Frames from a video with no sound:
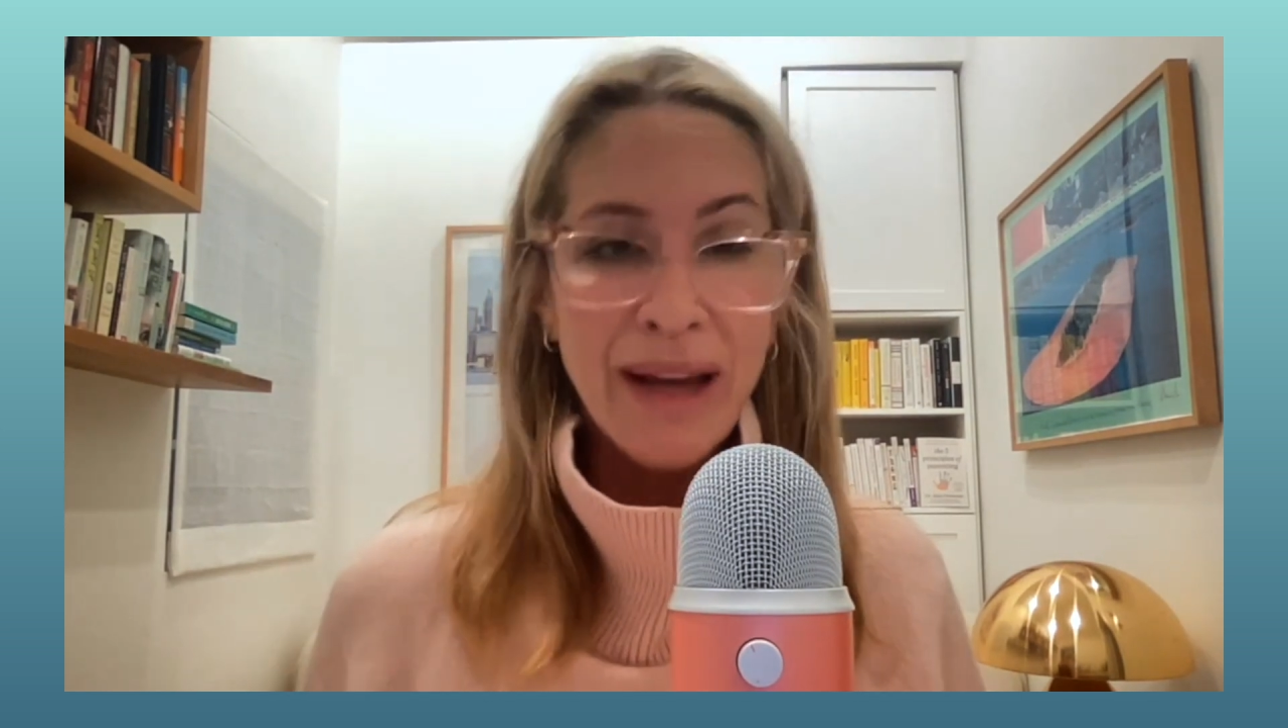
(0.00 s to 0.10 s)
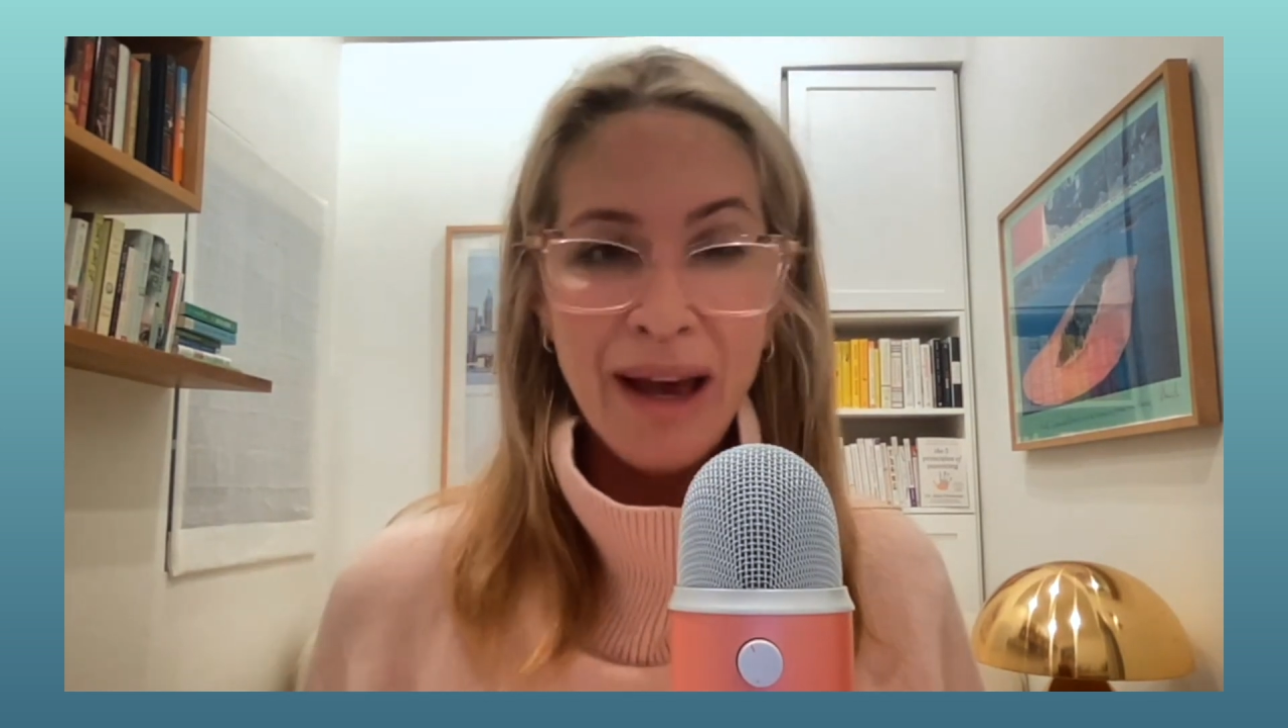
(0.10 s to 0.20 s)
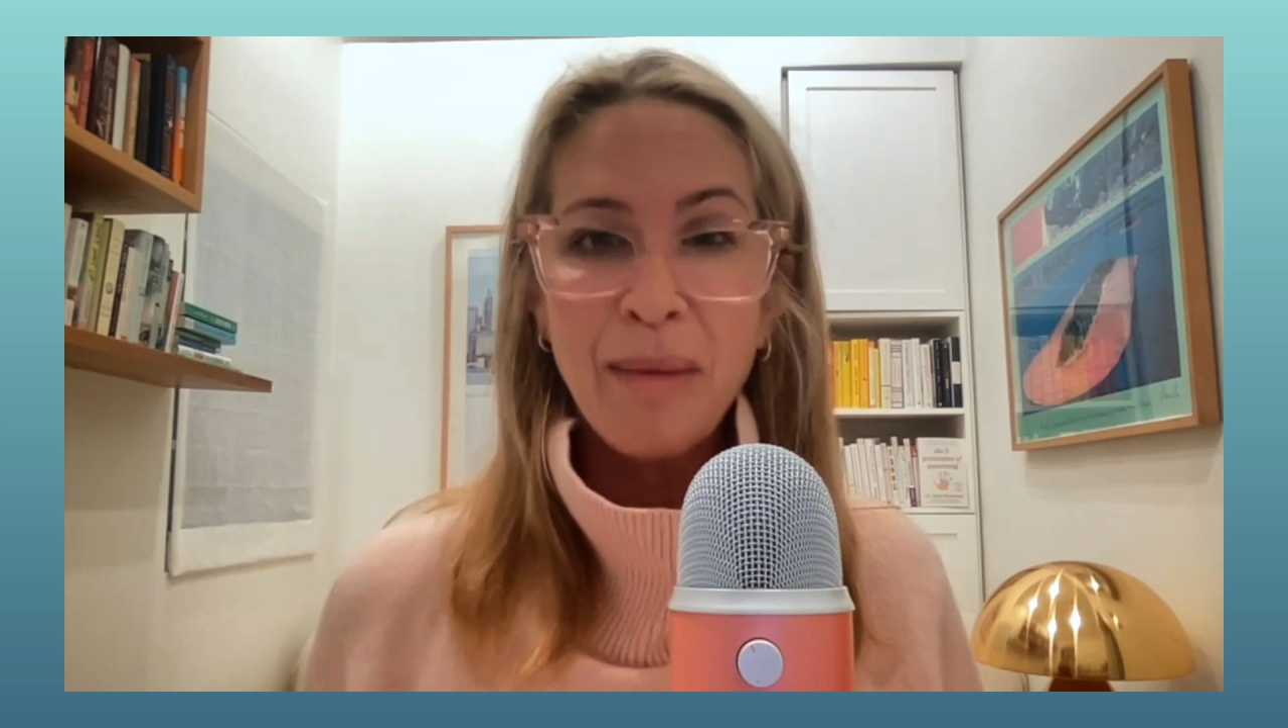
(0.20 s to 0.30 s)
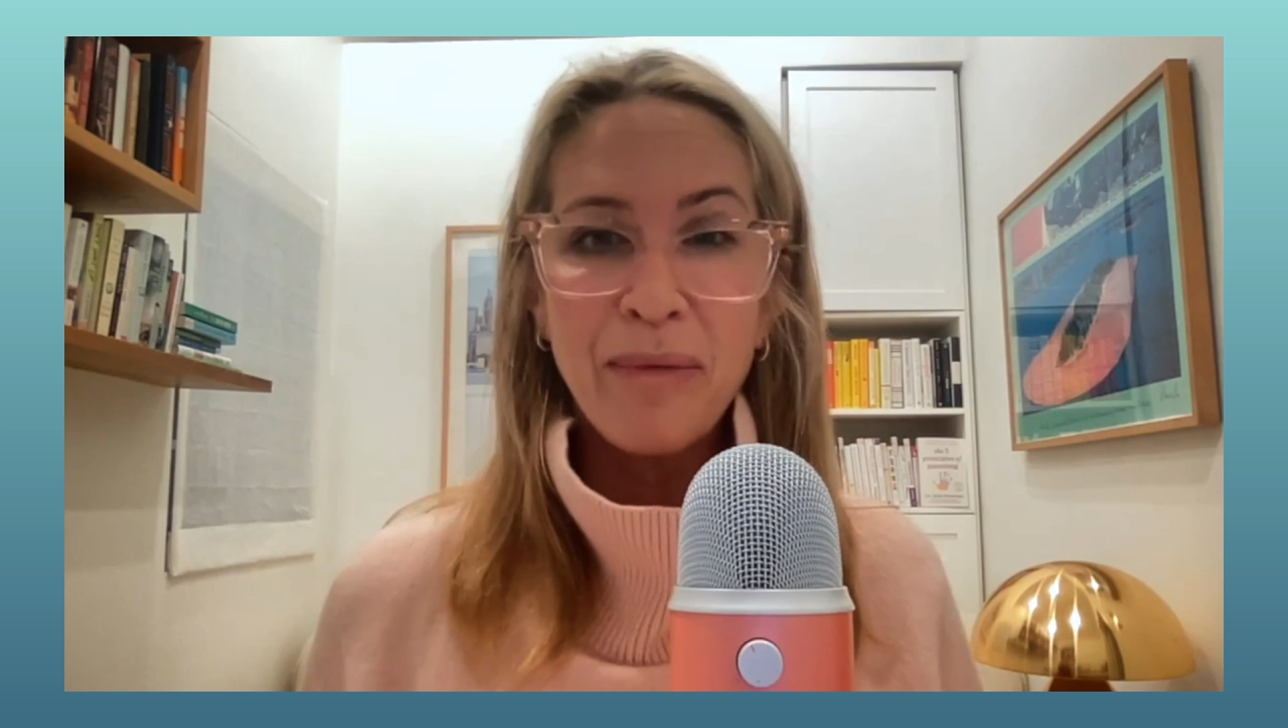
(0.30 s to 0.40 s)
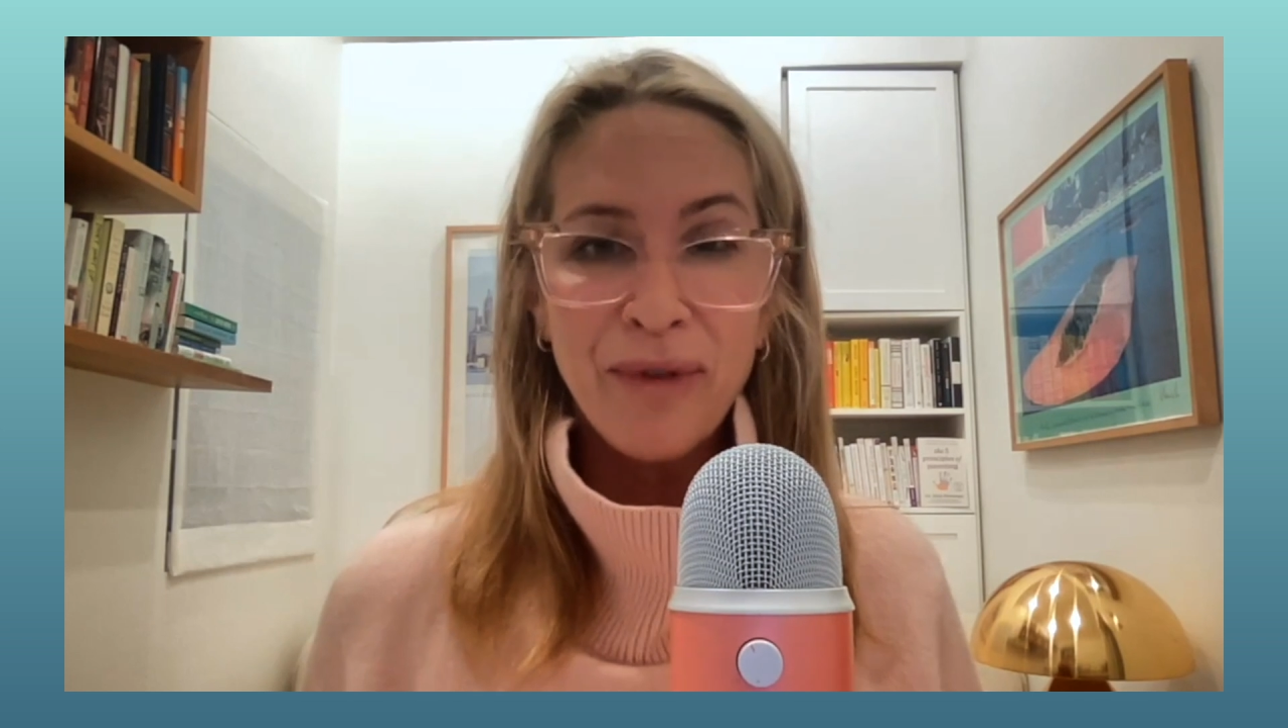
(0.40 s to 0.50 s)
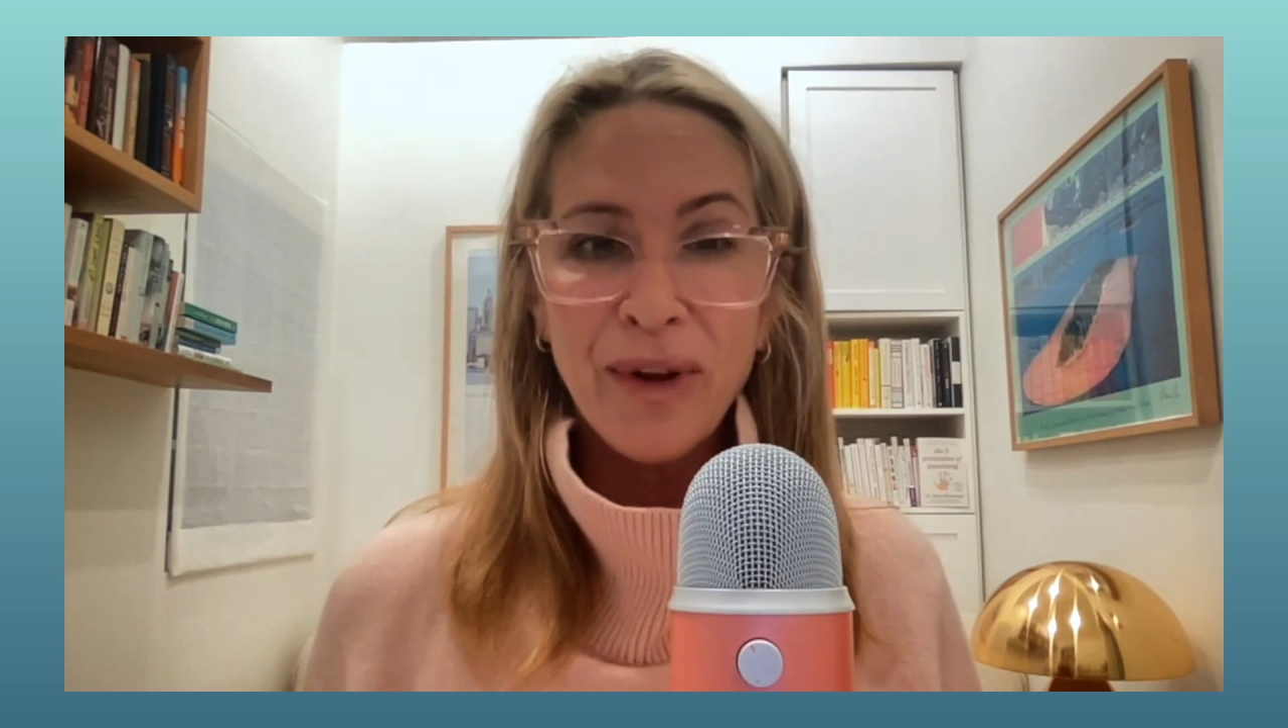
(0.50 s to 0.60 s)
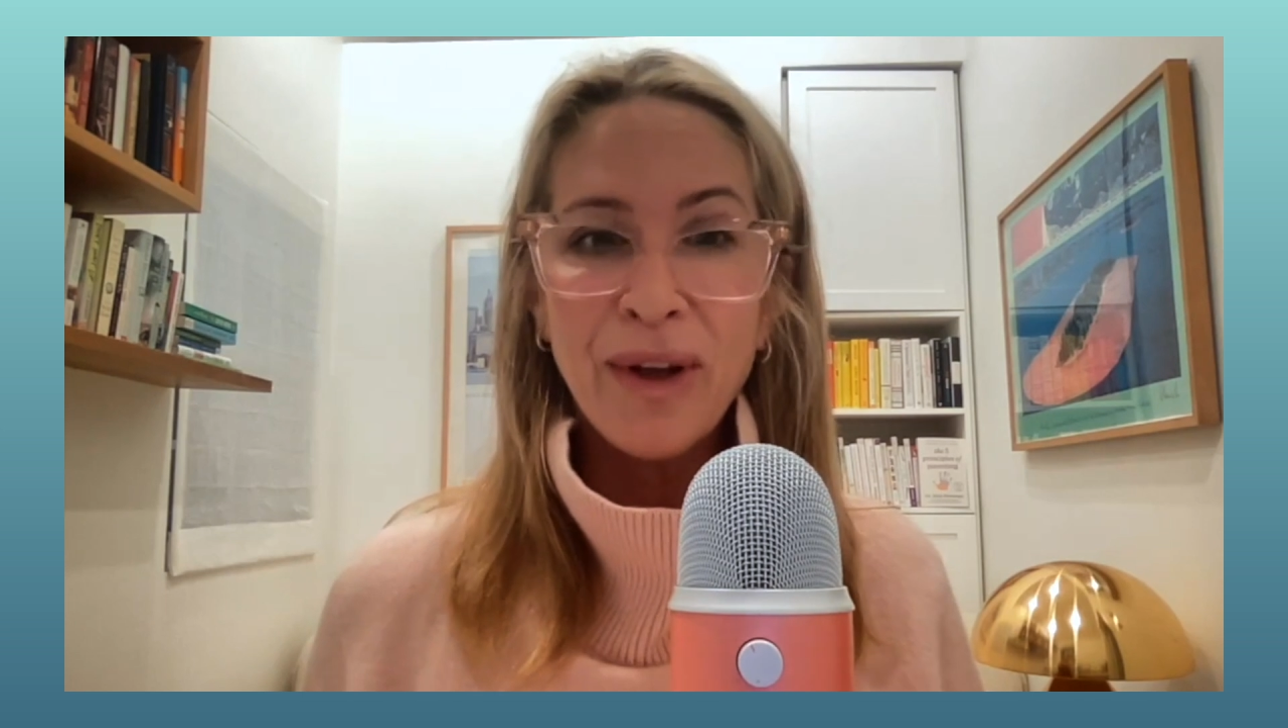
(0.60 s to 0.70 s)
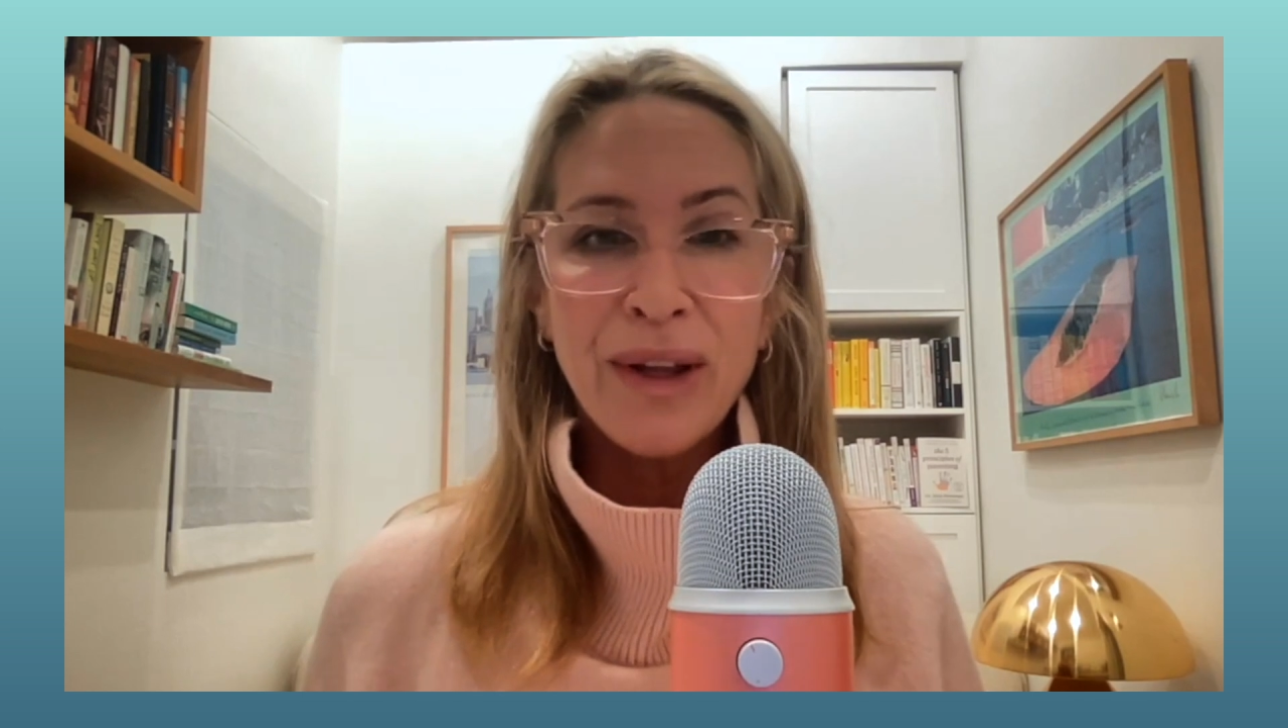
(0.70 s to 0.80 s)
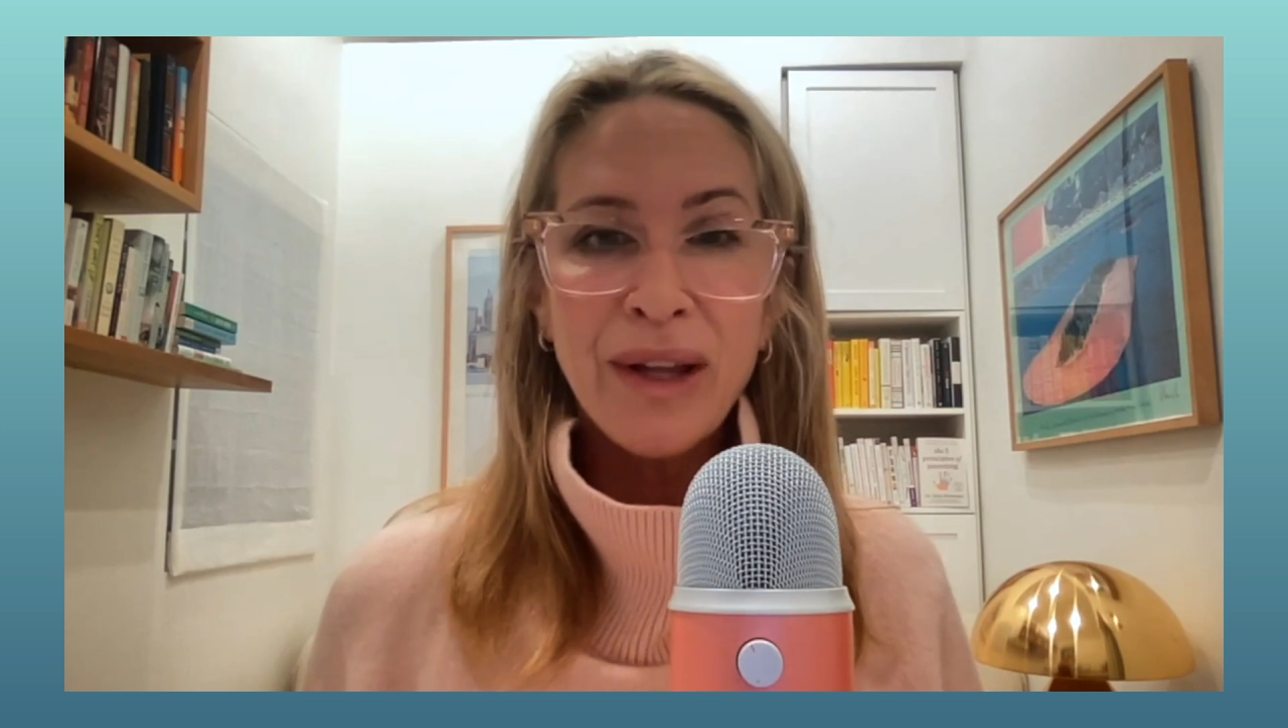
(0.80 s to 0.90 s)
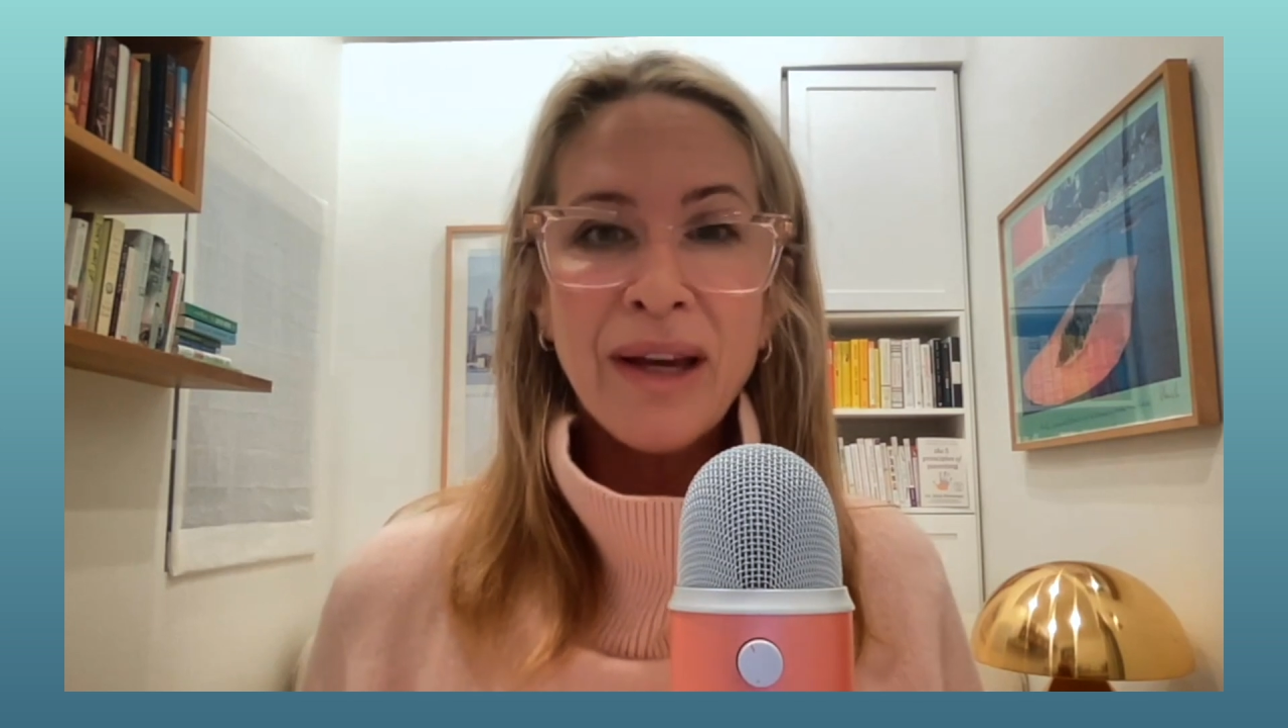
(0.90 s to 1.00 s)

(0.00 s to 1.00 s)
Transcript: helpful